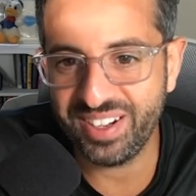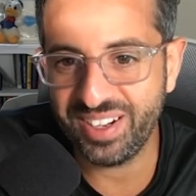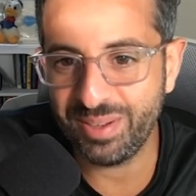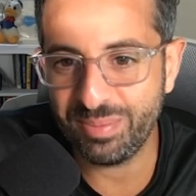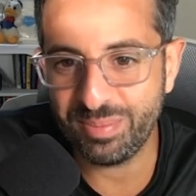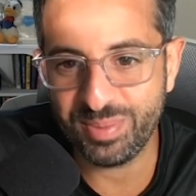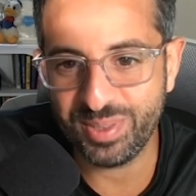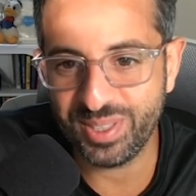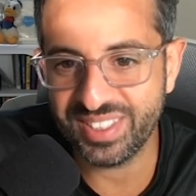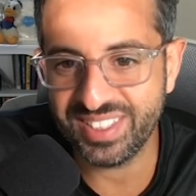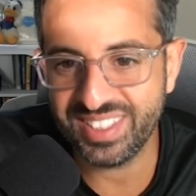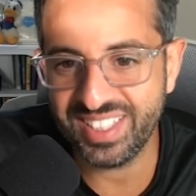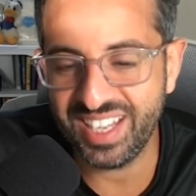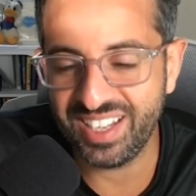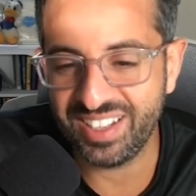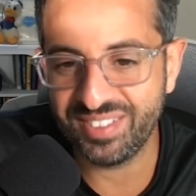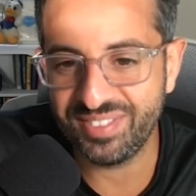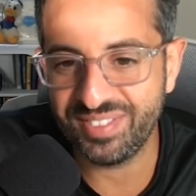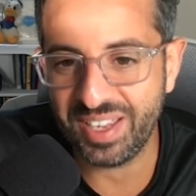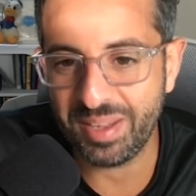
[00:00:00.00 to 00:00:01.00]
up
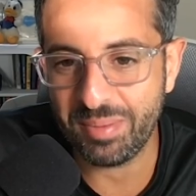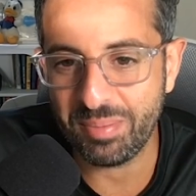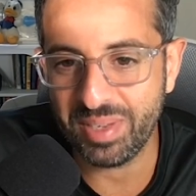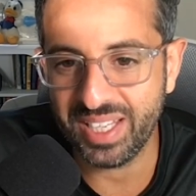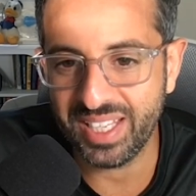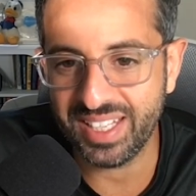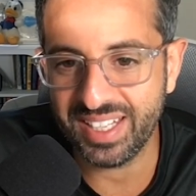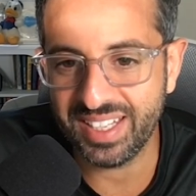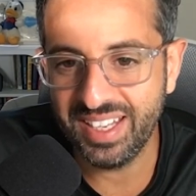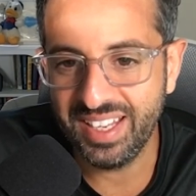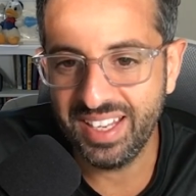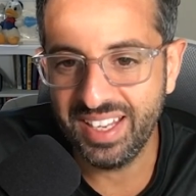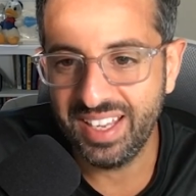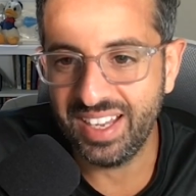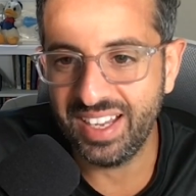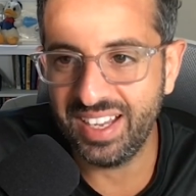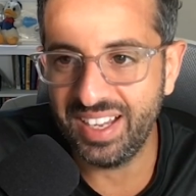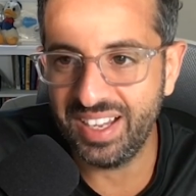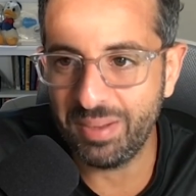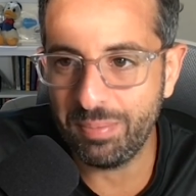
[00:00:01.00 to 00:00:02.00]
yourself. I mean,
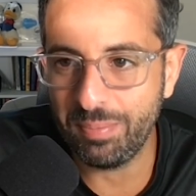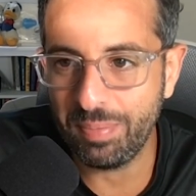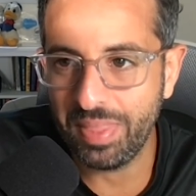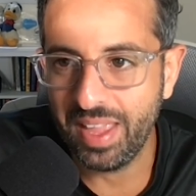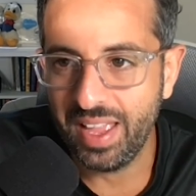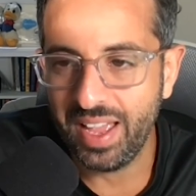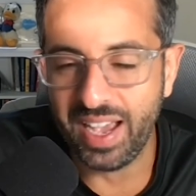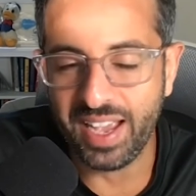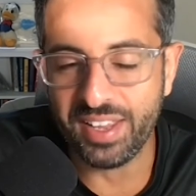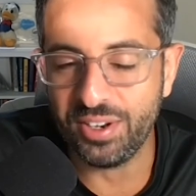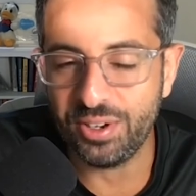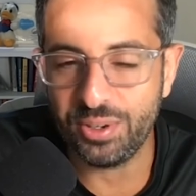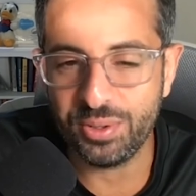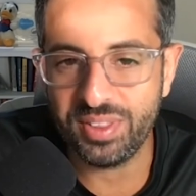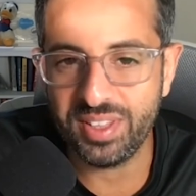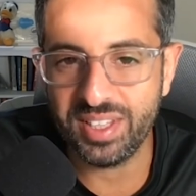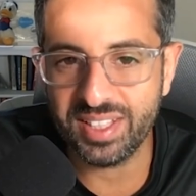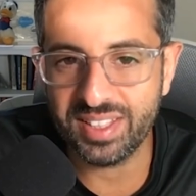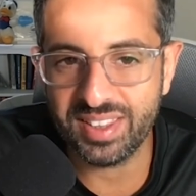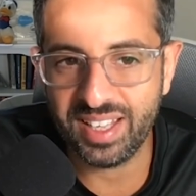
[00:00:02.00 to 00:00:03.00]
I don't
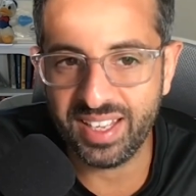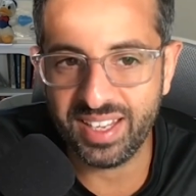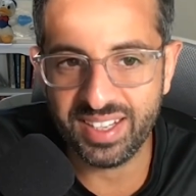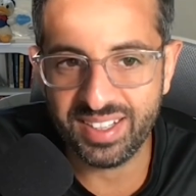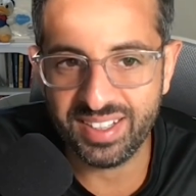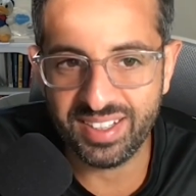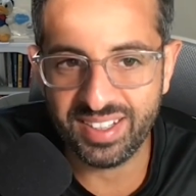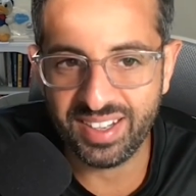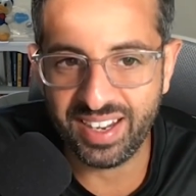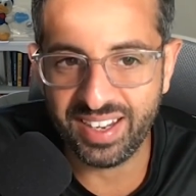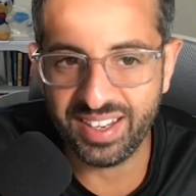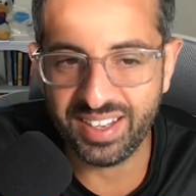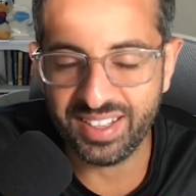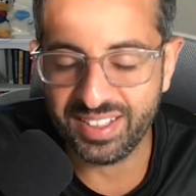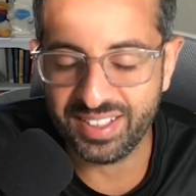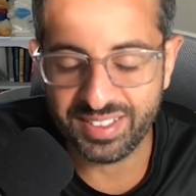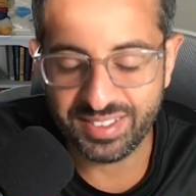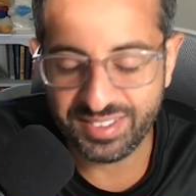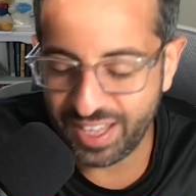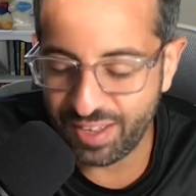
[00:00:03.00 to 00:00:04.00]
think that I
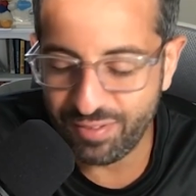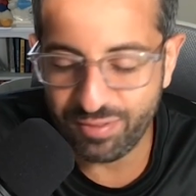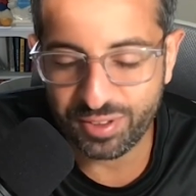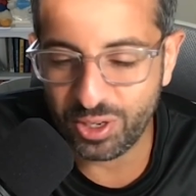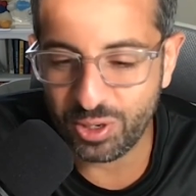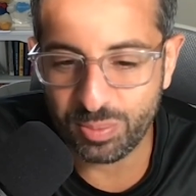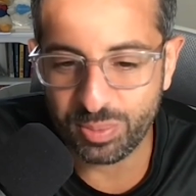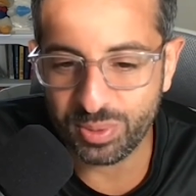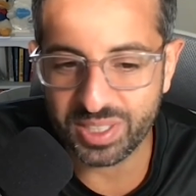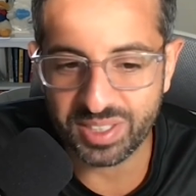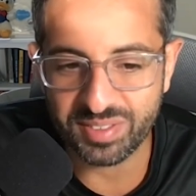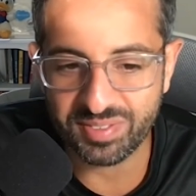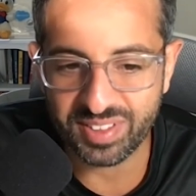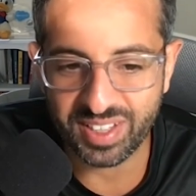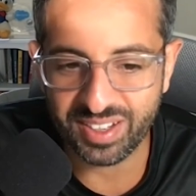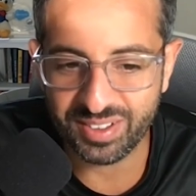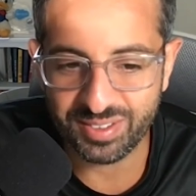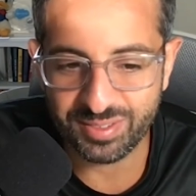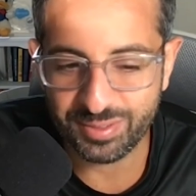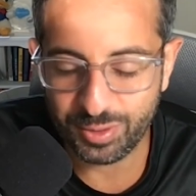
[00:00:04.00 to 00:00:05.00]
definitely don't believe
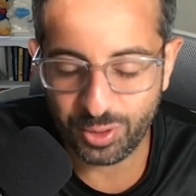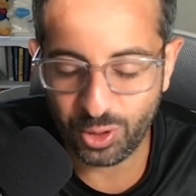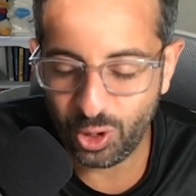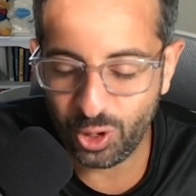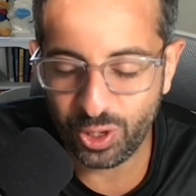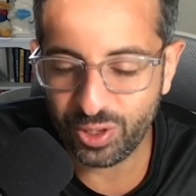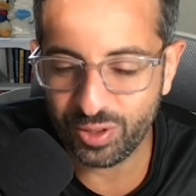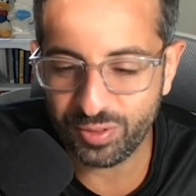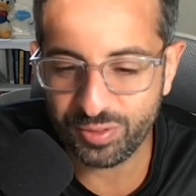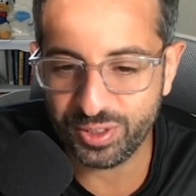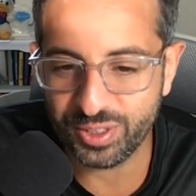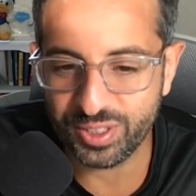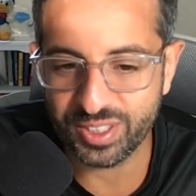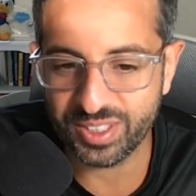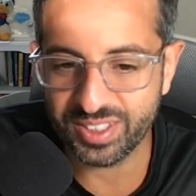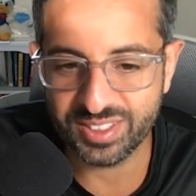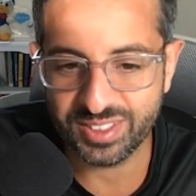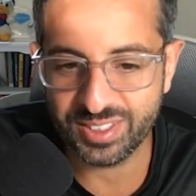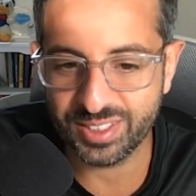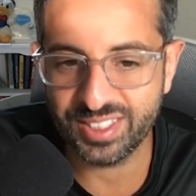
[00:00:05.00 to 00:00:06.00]
that all of
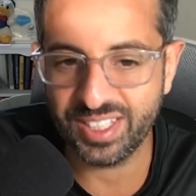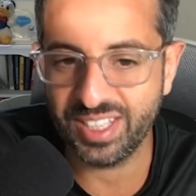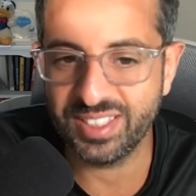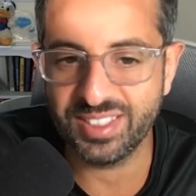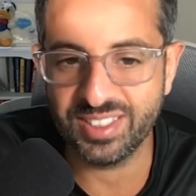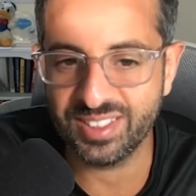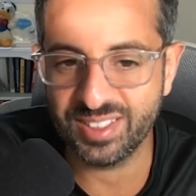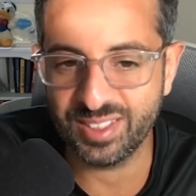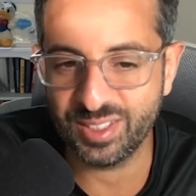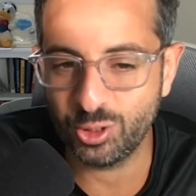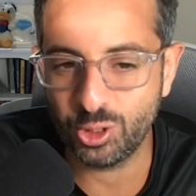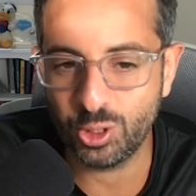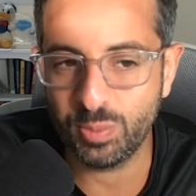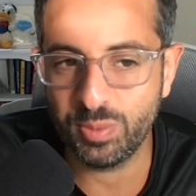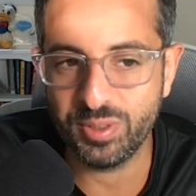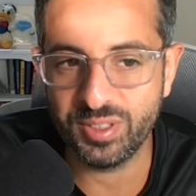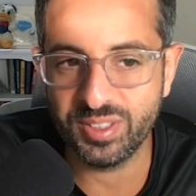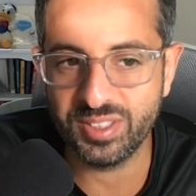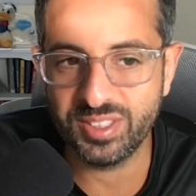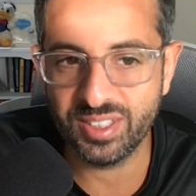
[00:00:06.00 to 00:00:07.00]
your successes is
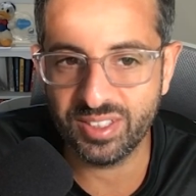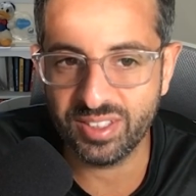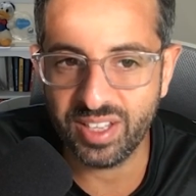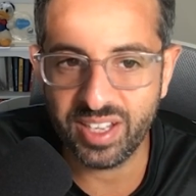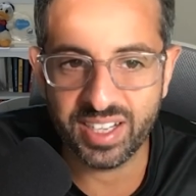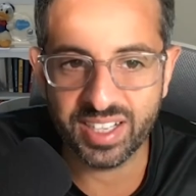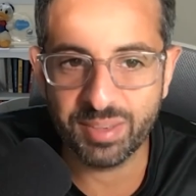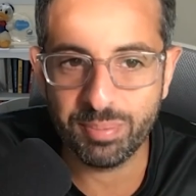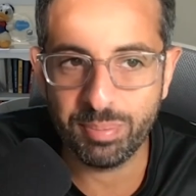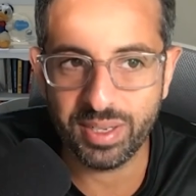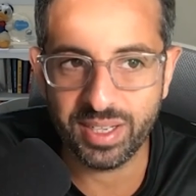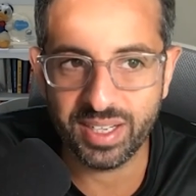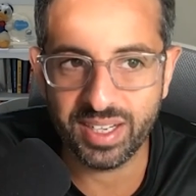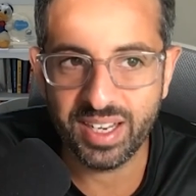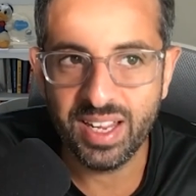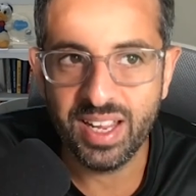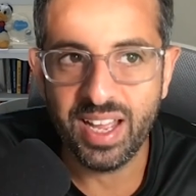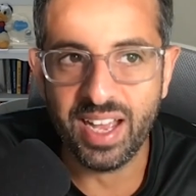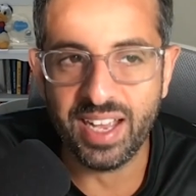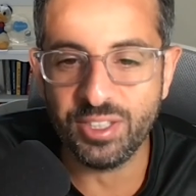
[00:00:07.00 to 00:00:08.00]
attributed to luck, but
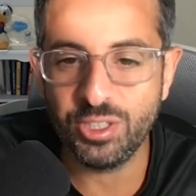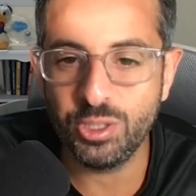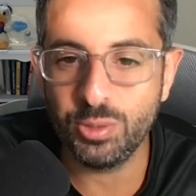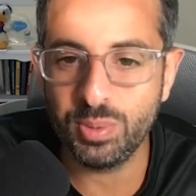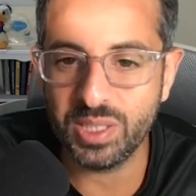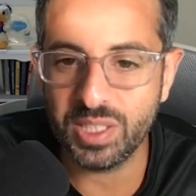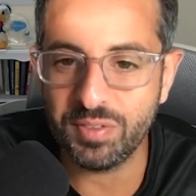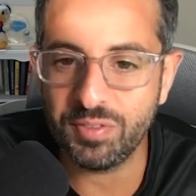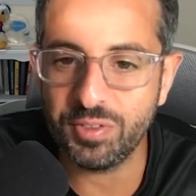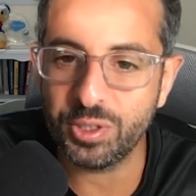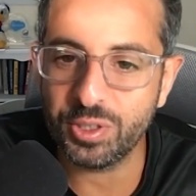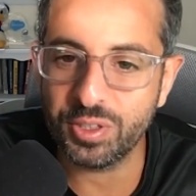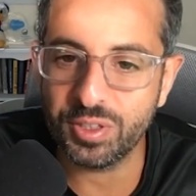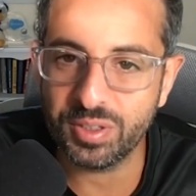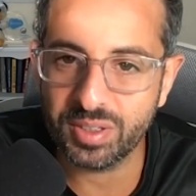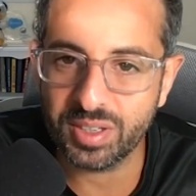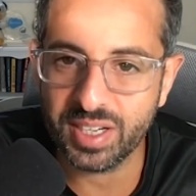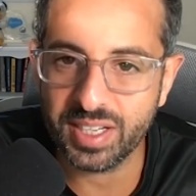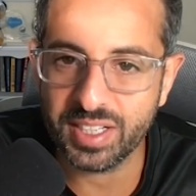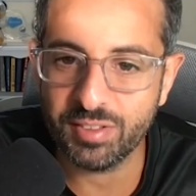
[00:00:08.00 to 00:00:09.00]
I do believe you're
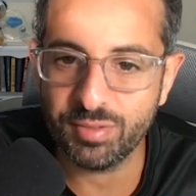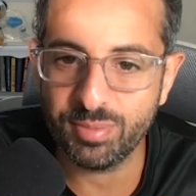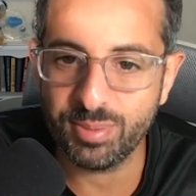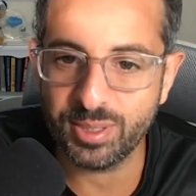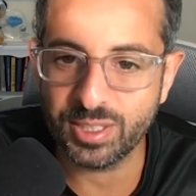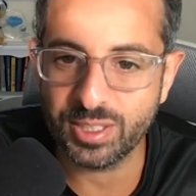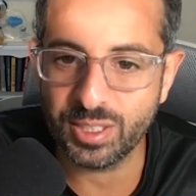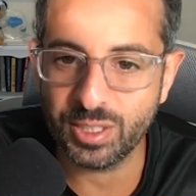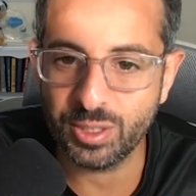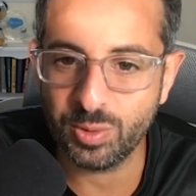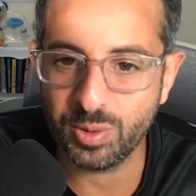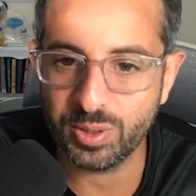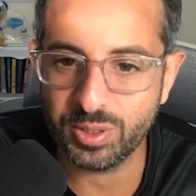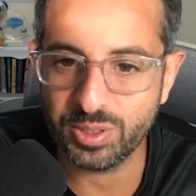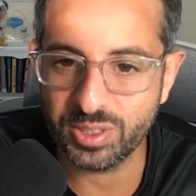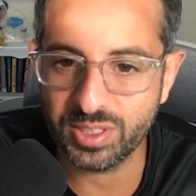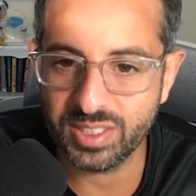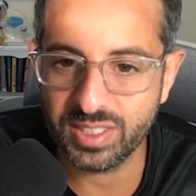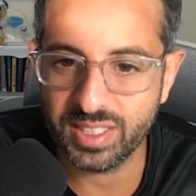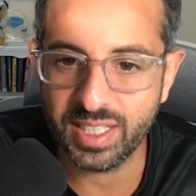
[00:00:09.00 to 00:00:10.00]
the kind of person who
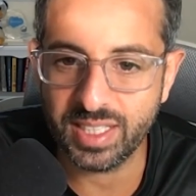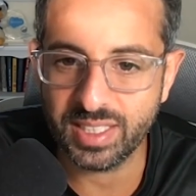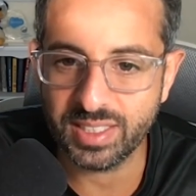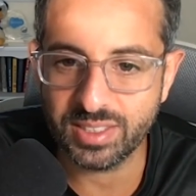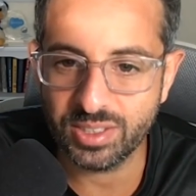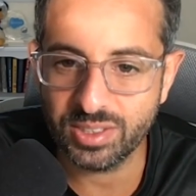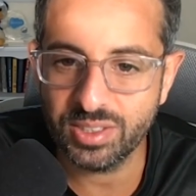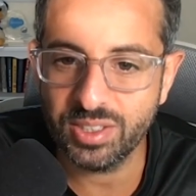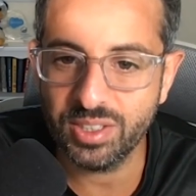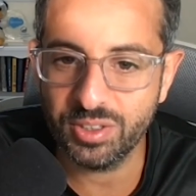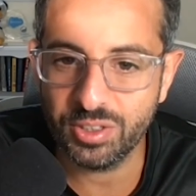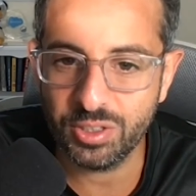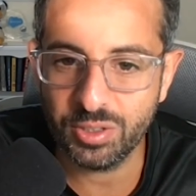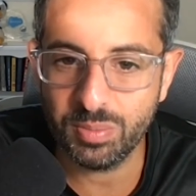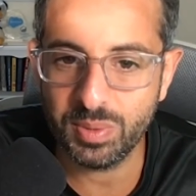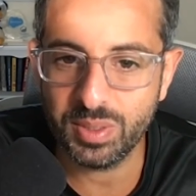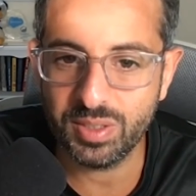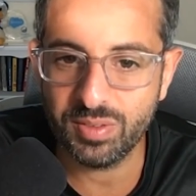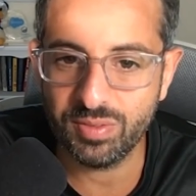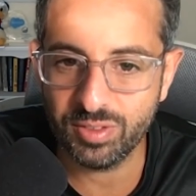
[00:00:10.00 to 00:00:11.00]
understands there's a little
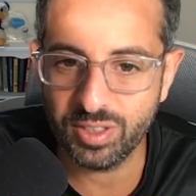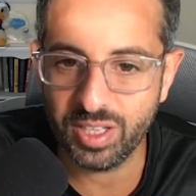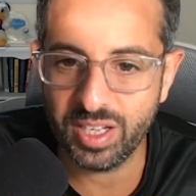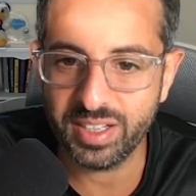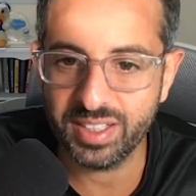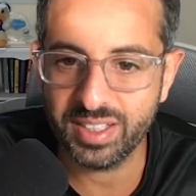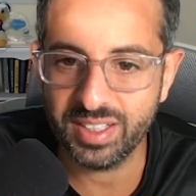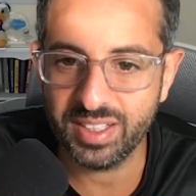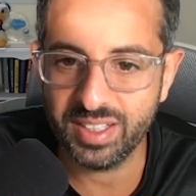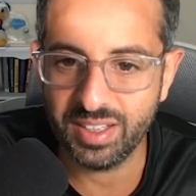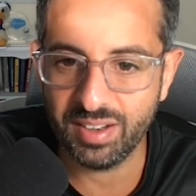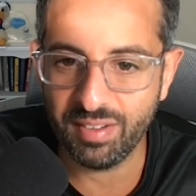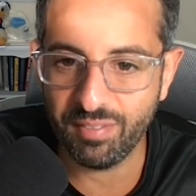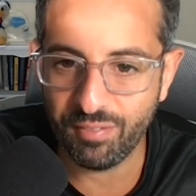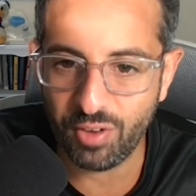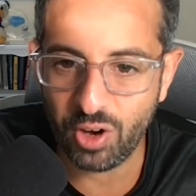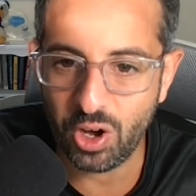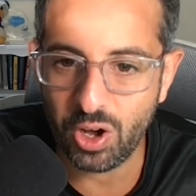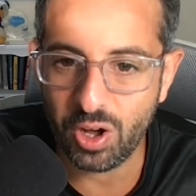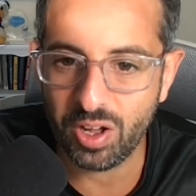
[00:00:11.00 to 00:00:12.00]
bit of luck
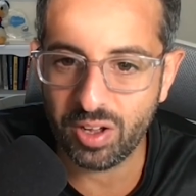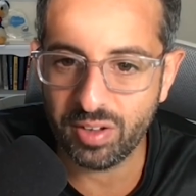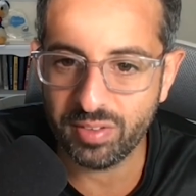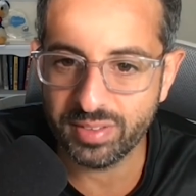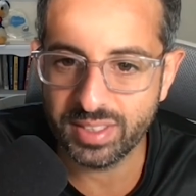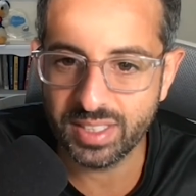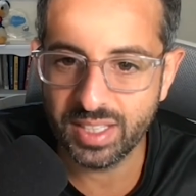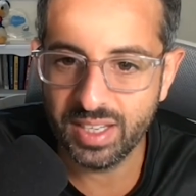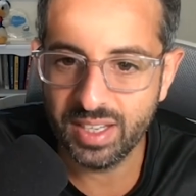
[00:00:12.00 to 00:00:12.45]
involved